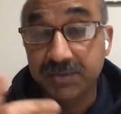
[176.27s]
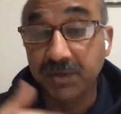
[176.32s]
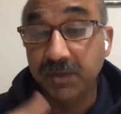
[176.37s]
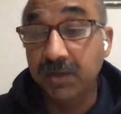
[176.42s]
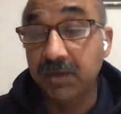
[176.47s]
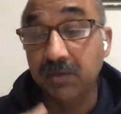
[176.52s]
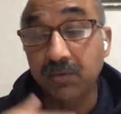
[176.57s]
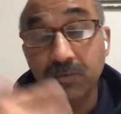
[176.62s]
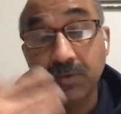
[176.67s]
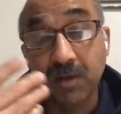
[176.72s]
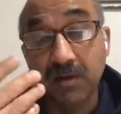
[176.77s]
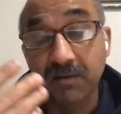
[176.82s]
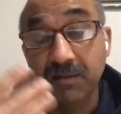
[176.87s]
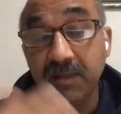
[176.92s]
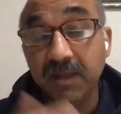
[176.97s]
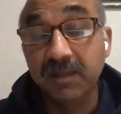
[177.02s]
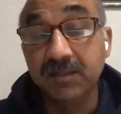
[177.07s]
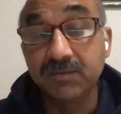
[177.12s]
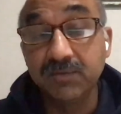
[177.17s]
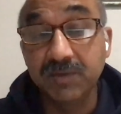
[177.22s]
So you can do a lot of
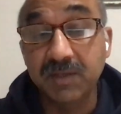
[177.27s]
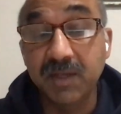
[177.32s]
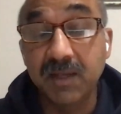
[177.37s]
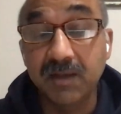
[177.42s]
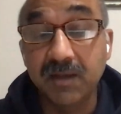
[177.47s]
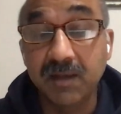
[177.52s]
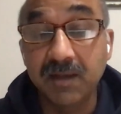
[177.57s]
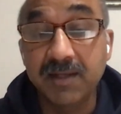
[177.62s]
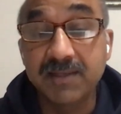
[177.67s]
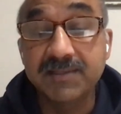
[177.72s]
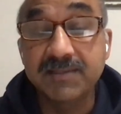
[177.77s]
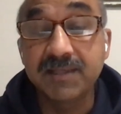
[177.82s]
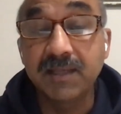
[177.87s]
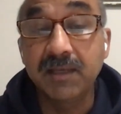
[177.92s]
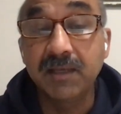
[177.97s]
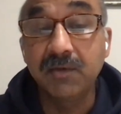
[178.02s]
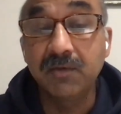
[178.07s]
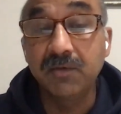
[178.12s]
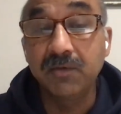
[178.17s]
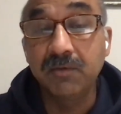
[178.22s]
things with k9s that
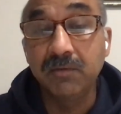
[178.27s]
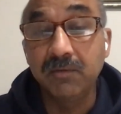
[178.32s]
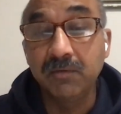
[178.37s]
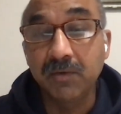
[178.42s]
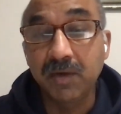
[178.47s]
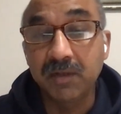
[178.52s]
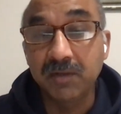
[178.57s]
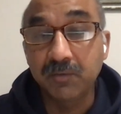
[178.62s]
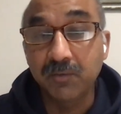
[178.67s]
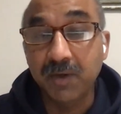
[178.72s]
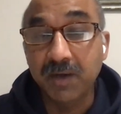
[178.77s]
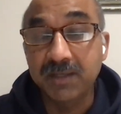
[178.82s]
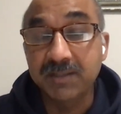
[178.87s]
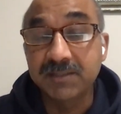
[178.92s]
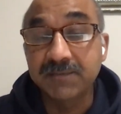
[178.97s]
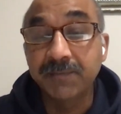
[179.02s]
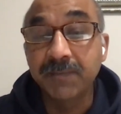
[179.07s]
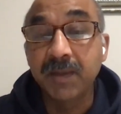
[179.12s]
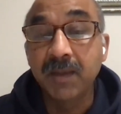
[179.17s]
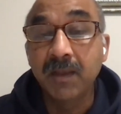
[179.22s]
you could do otherwise.
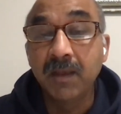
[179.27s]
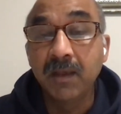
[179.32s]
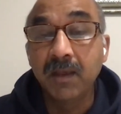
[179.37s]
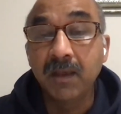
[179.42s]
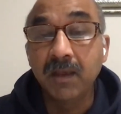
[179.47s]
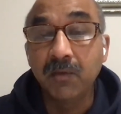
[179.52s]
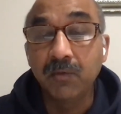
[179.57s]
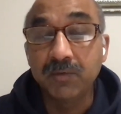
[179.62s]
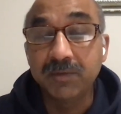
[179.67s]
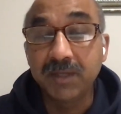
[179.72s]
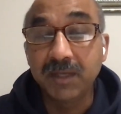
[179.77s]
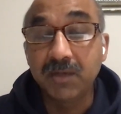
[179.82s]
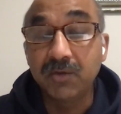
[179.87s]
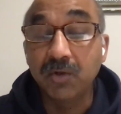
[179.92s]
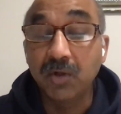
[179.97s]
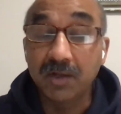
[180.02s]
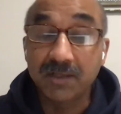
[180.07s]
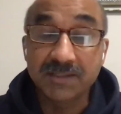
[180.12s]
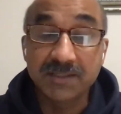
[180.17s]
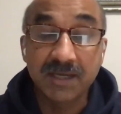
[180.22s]
It would take a
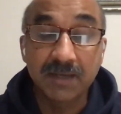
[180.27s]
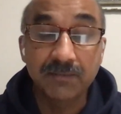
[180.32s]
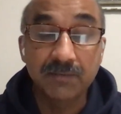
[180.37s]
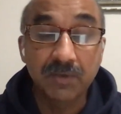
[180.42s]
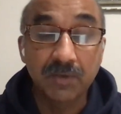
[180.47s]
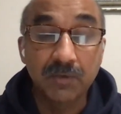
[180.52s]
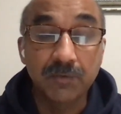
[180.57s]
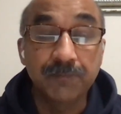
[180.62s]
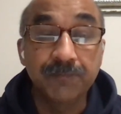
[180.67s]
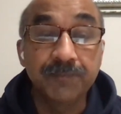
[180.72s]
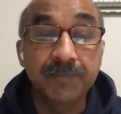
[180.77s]
long time to do.